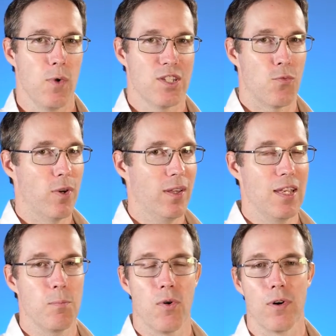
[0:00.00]
And what's
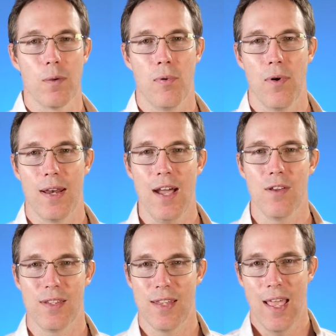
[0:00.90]
really important to point
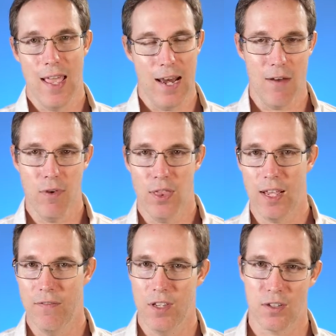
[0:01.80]
out is, in
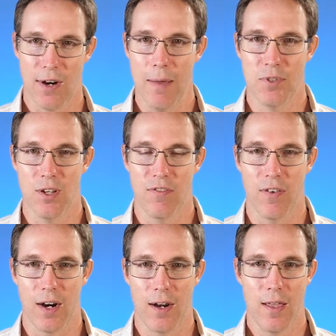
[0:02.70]
everything I've described so
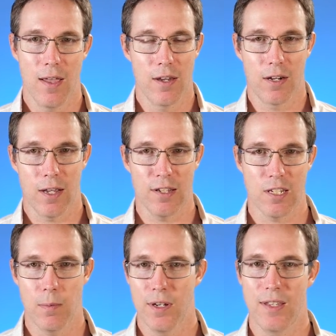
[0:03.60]
far, your
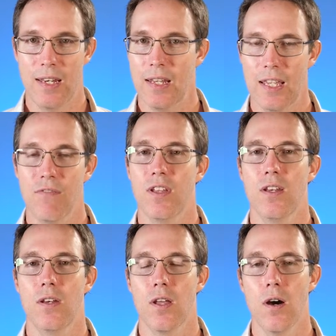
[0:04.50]
customer didn't
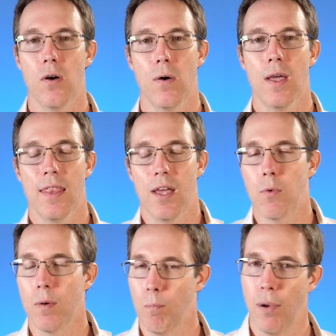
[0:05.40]
even know. They
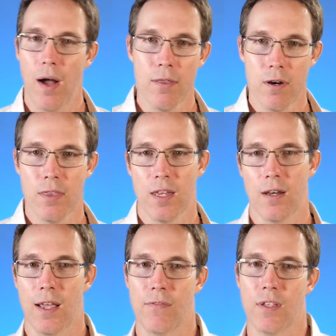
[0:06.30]
weren't bothered. They
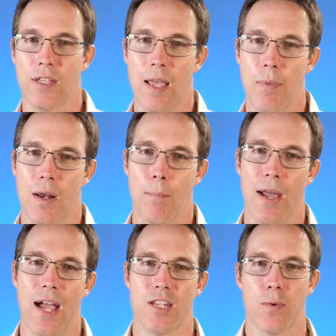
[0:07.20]
didn't have to type in a
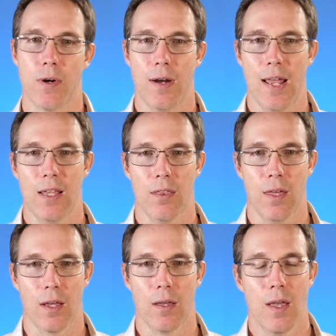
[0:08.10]
password or
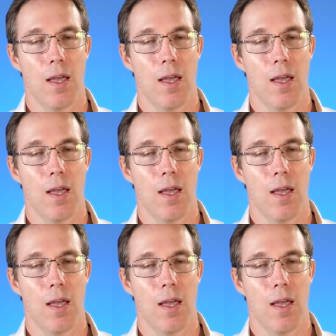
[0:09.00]
anything.